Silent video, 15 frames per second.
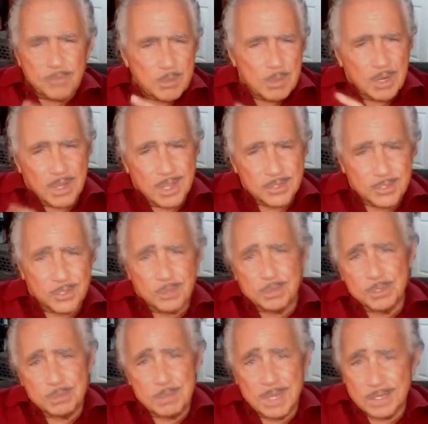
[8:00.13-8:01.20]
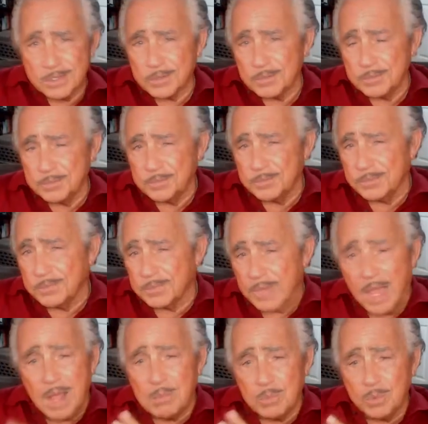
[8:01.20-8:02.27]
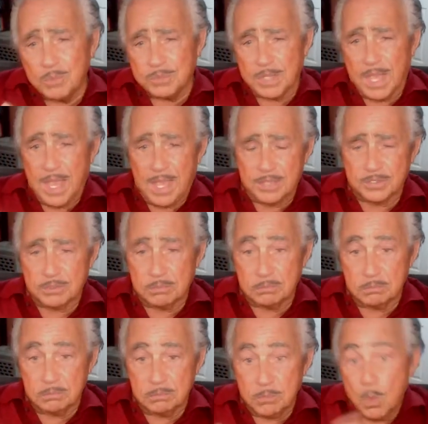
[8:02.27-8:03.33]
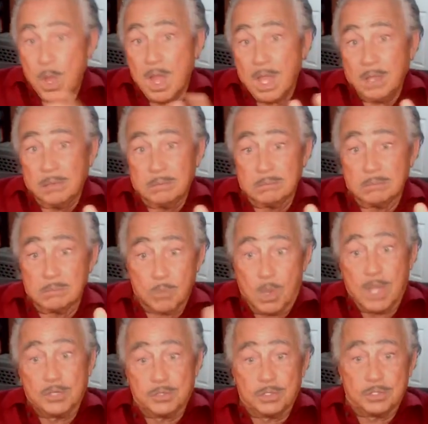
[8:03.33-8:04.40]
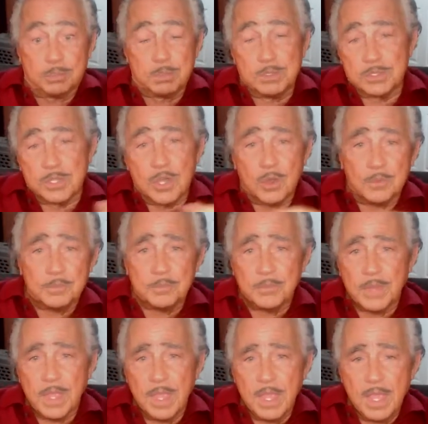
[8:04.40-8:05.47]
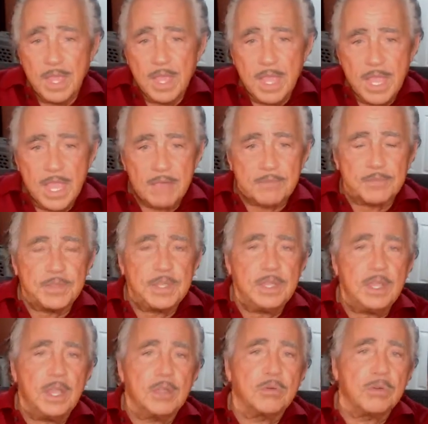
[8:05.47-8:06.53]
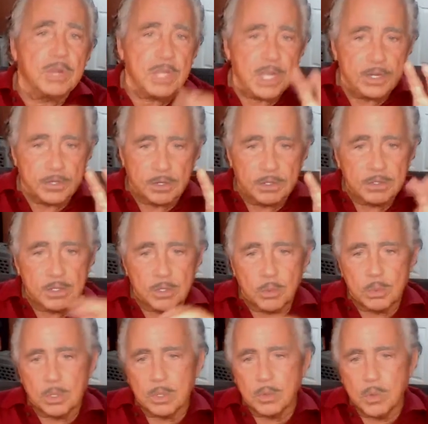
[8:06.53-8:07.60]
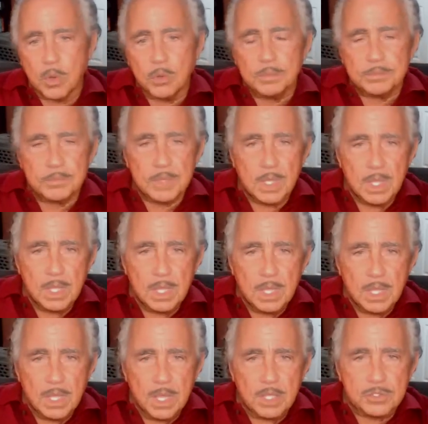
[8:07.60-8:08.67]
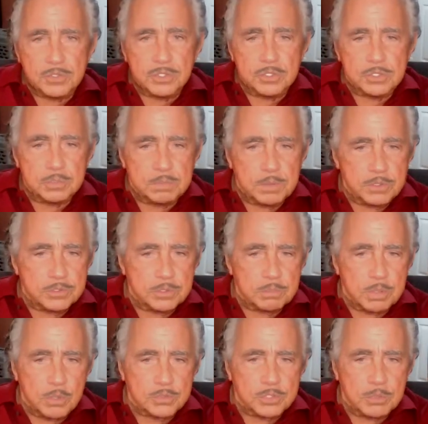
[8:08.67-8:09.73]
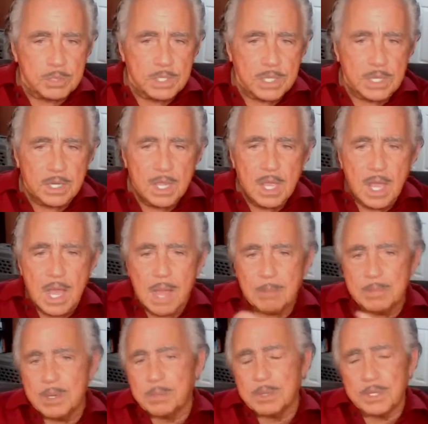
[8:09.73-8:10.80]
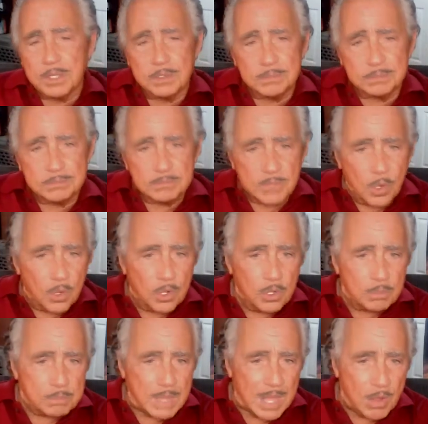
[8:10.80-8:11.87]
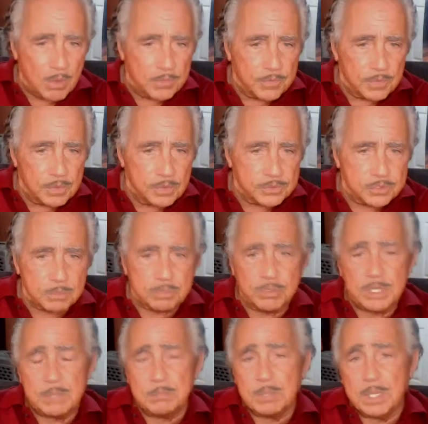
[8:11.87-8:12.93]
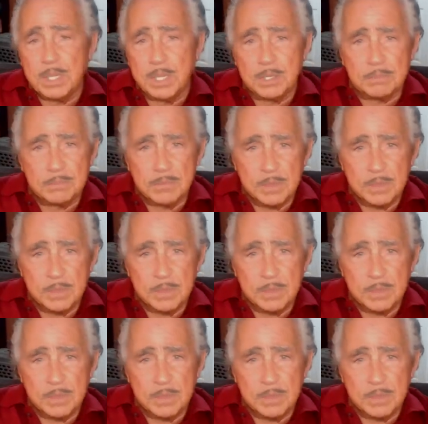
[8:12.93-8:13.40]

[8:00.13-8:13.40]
a logical perspective, I'm moved to ask, why? Why should this be so? If the creator, quote unquote, is supposed to be an omnipotent, all-powerful, supreme being,